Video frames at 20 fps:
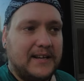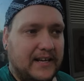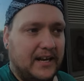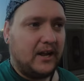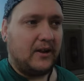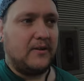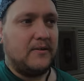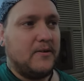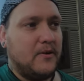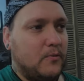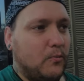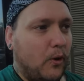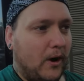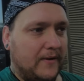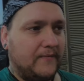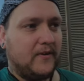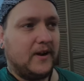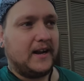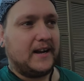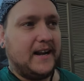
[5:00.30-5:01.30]
you know,
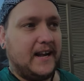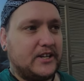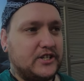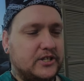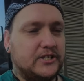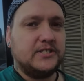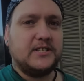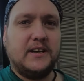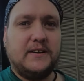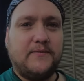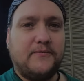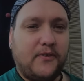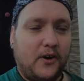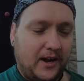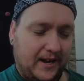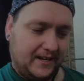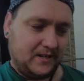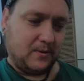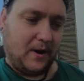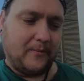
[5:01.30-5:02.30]
Wi-Fi connection to
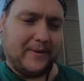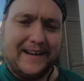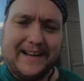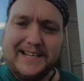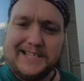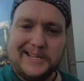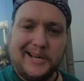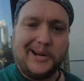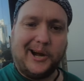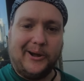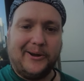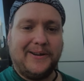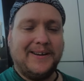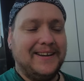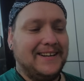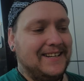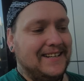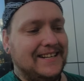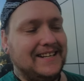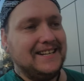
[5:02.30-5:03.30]
find where we need to go.
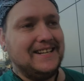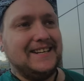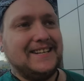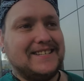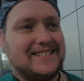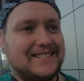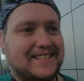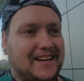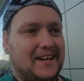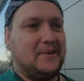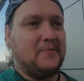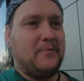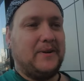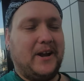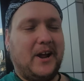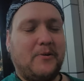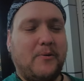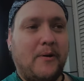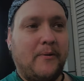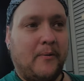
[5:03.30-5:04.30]
So we
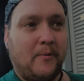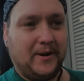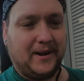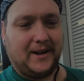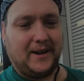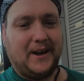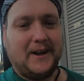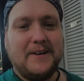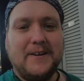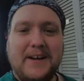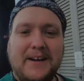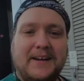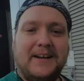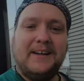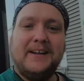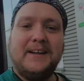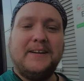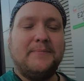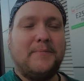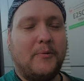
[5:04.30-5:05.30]
know where we want to go,
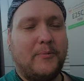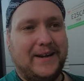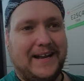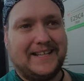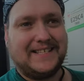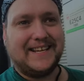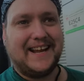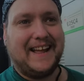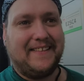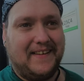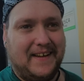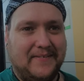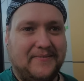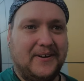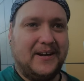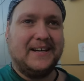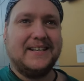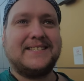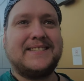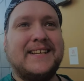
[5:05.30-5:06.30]
we need to get there
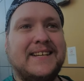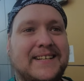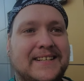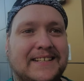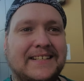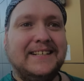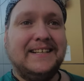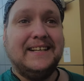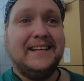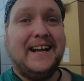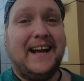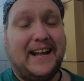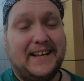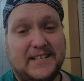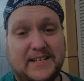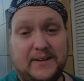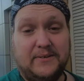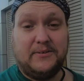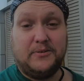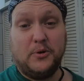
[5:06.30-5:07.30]
first.
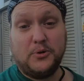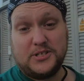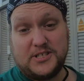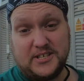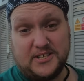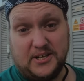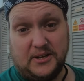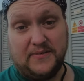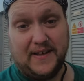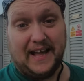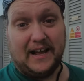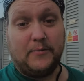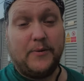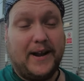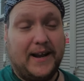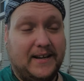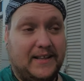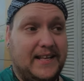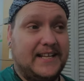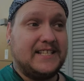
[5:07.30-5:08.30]
And in order to do that, we're
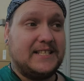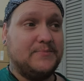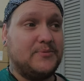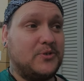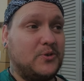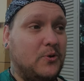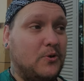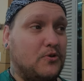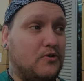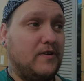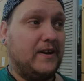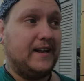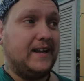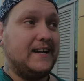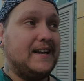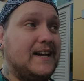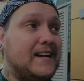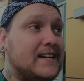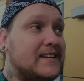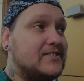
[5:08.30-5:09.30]
going to need some sort of credit.
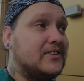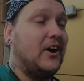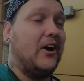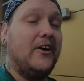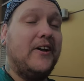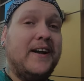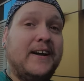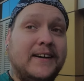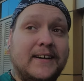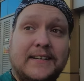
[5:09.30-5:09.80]
So